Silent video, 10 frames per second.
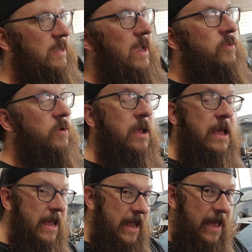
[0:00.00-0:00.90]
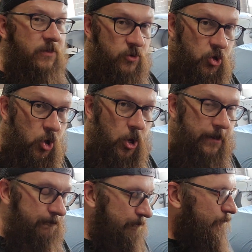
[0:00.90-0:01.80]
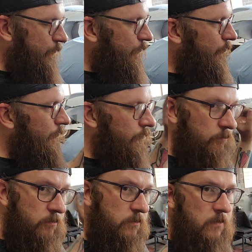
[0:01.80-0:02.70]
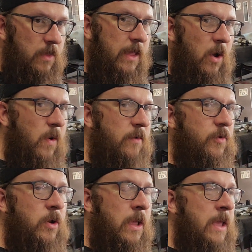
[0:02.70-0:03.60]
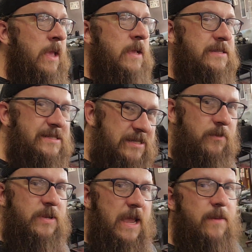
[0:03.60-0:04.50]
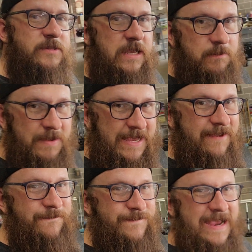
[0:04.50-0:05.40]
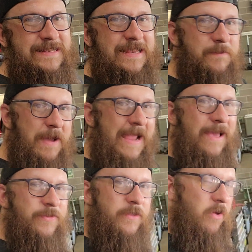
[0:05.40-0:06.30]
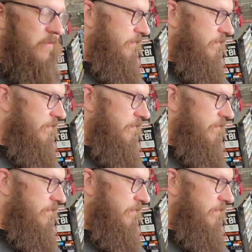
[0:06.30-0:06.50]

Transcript: together, and they're good. However, sometimes they can be affected by ethanol